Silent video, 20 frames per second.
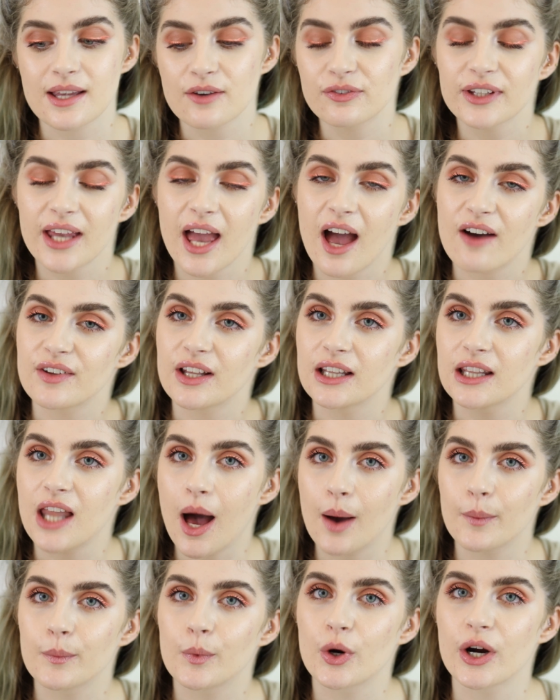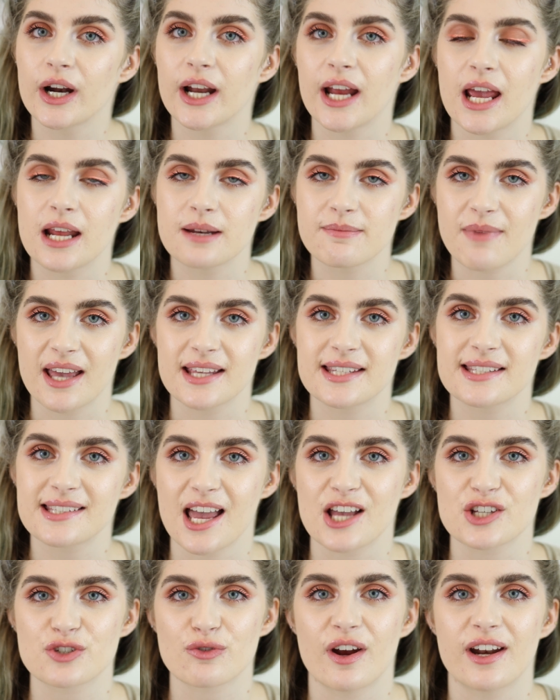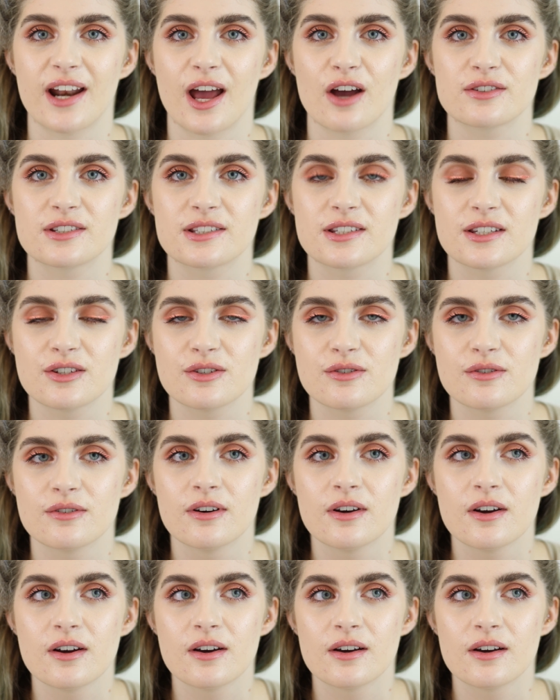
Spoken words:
definitely have a lot more in my stash right now to